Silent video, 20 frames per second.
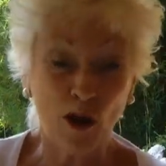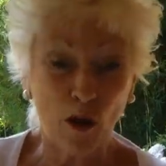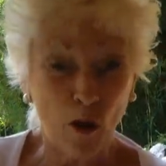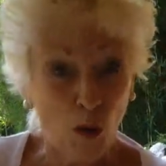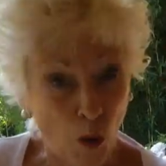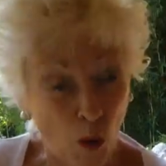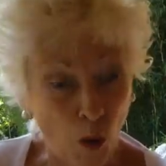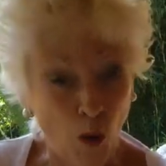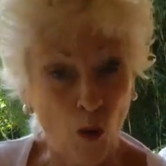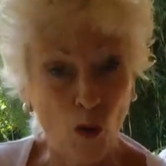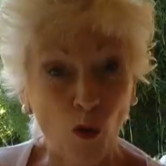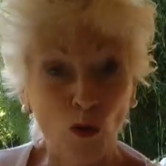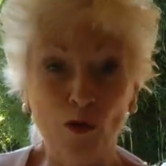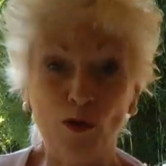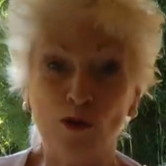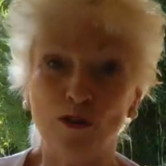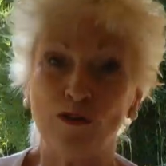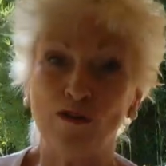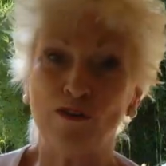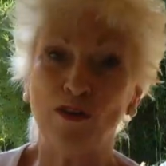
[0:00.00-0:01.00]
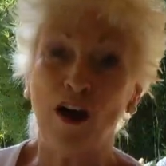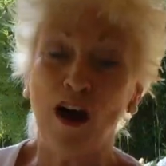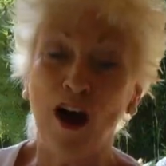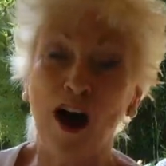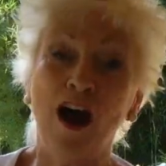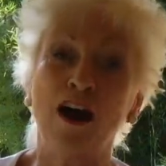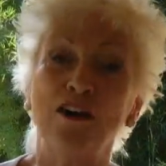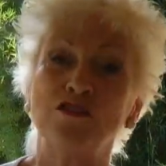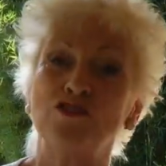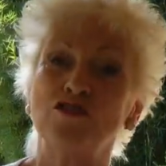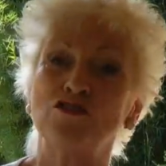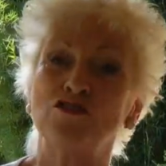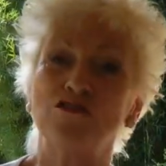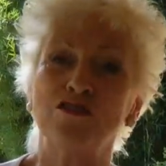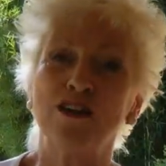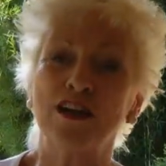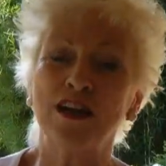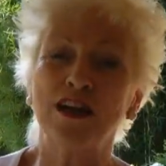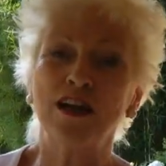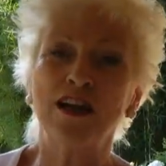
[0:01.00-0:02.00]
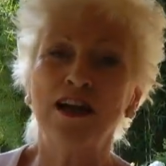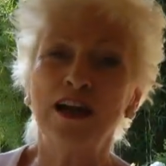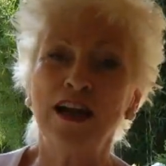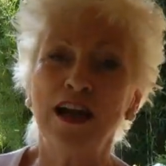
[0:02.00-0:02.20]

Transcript: cord, of a heartstring,